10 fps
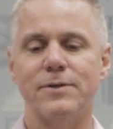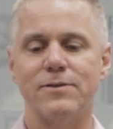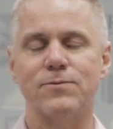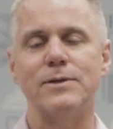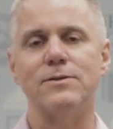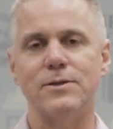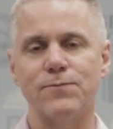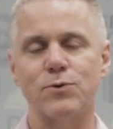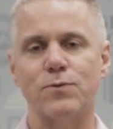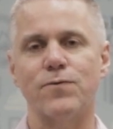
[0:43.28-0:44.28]
it's been
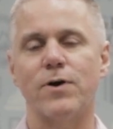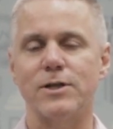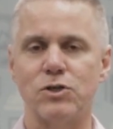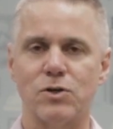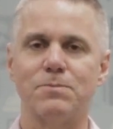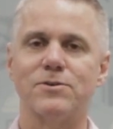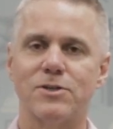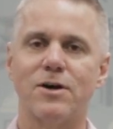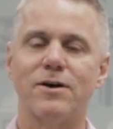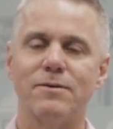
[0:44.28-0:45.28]
difficult finding jobs at
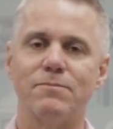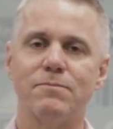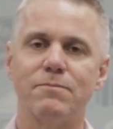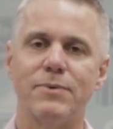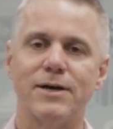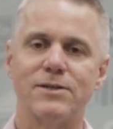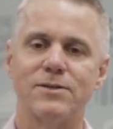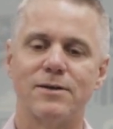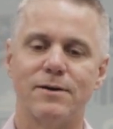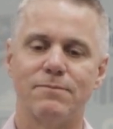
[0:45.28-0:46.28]
time, but
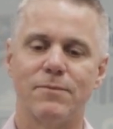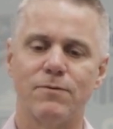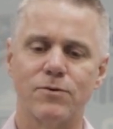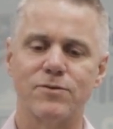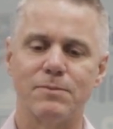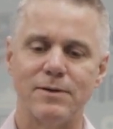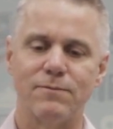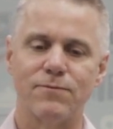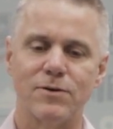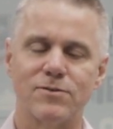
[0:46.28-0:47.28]
I've also
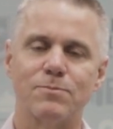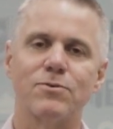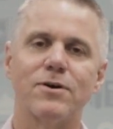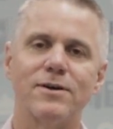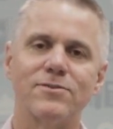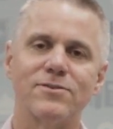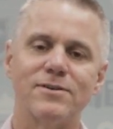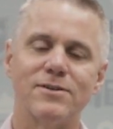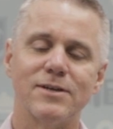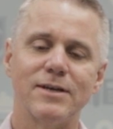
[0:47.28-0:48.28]
been very surprised
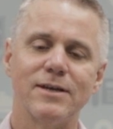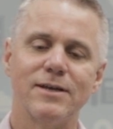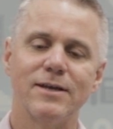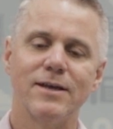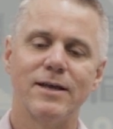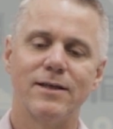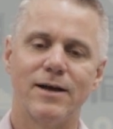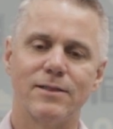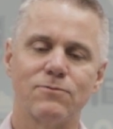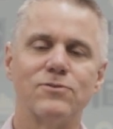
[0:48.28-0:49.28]
at
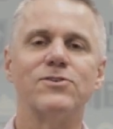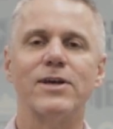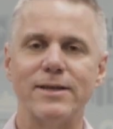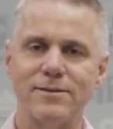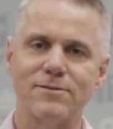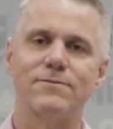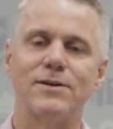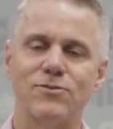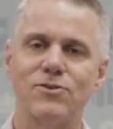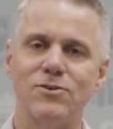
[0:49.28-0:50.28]
uh, the resilience of
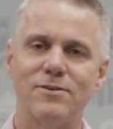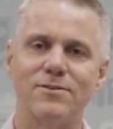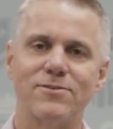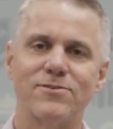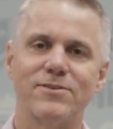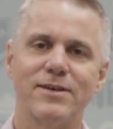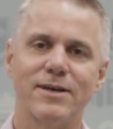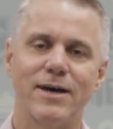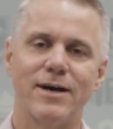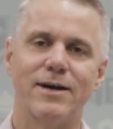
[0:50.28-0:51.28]
our students
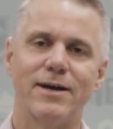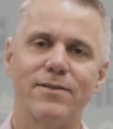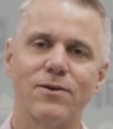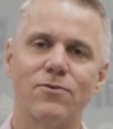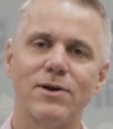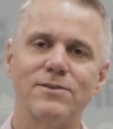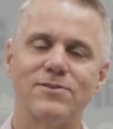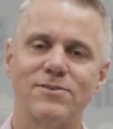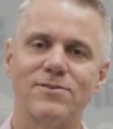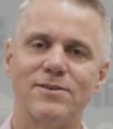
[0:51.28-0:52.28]
uh, and the great
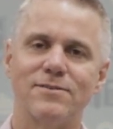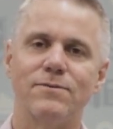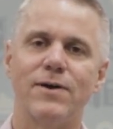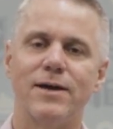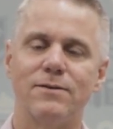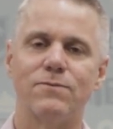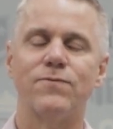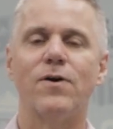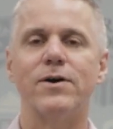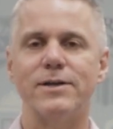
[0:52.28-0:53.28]
success they've had in
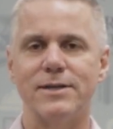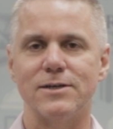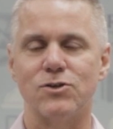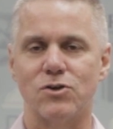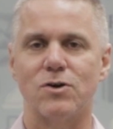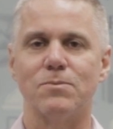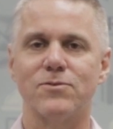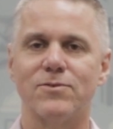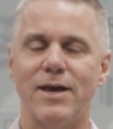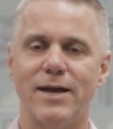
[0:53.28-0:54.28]
finding
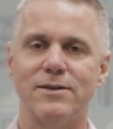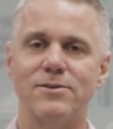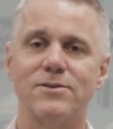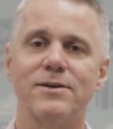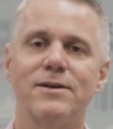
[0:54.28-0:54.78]
jobs and